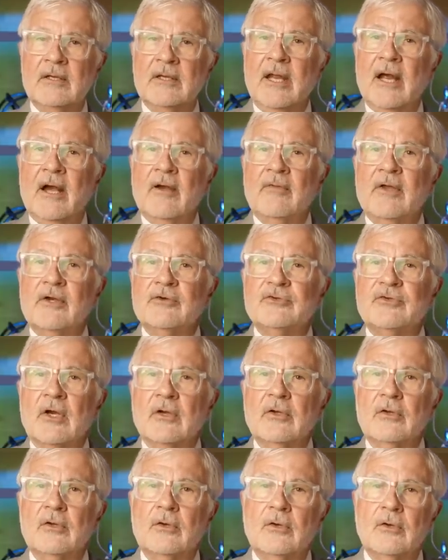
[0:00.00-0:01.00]
Now, there's
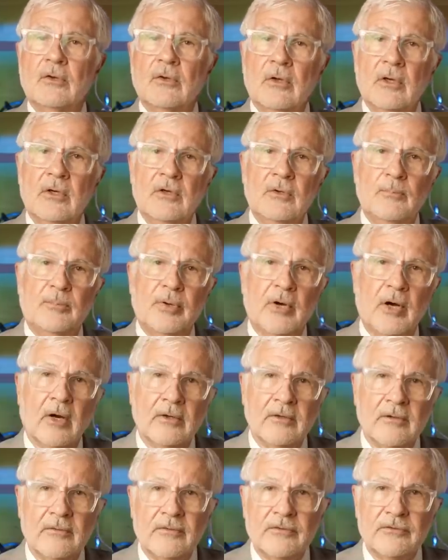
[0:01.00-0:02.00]
a good
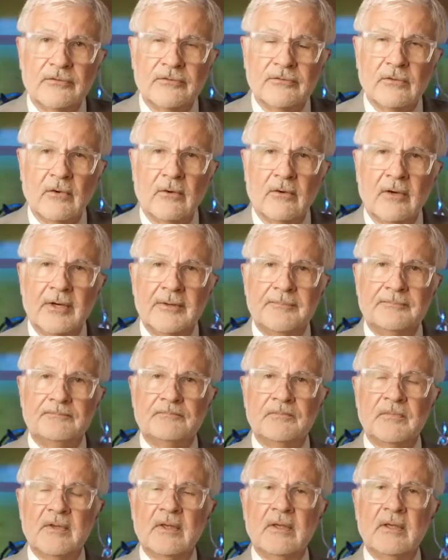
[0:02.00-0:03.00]
part of the story.
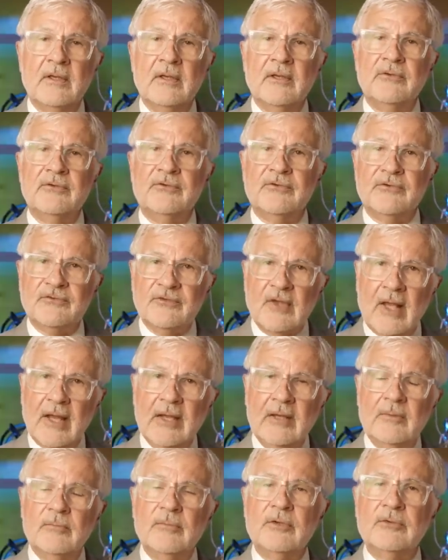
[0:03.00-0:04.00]

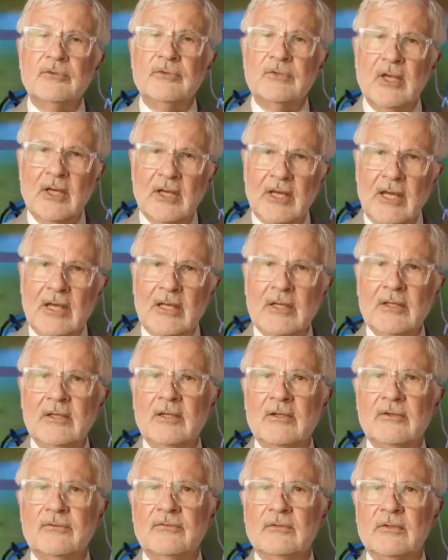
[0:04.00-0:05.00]

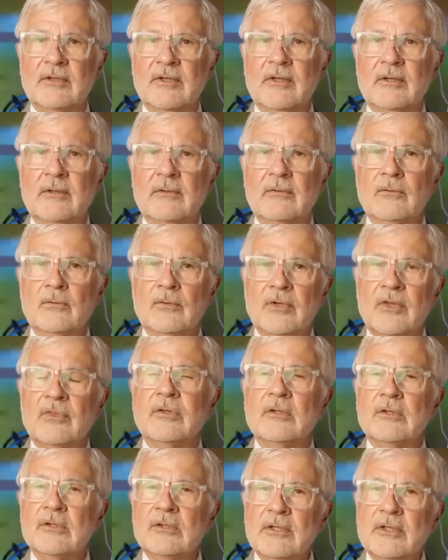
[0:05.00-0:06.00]
Simultaneously
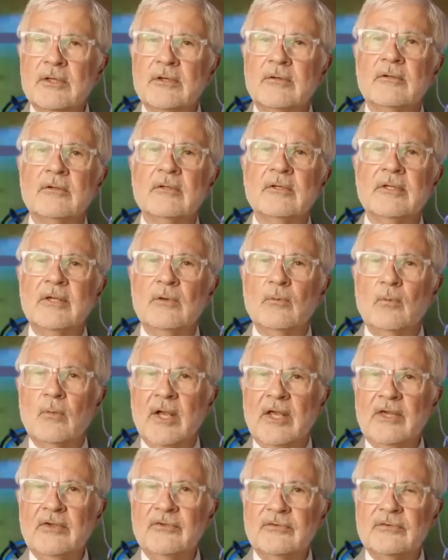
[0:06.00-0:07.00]
with literally
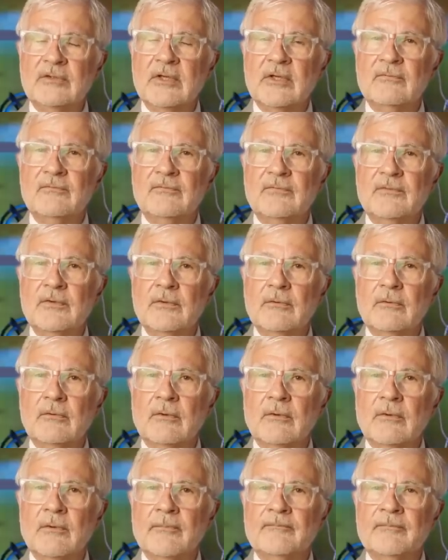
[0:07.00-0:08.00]
wasting
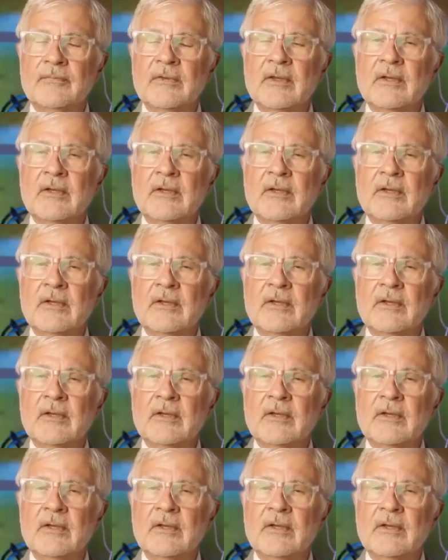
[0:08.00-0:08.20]
fuel,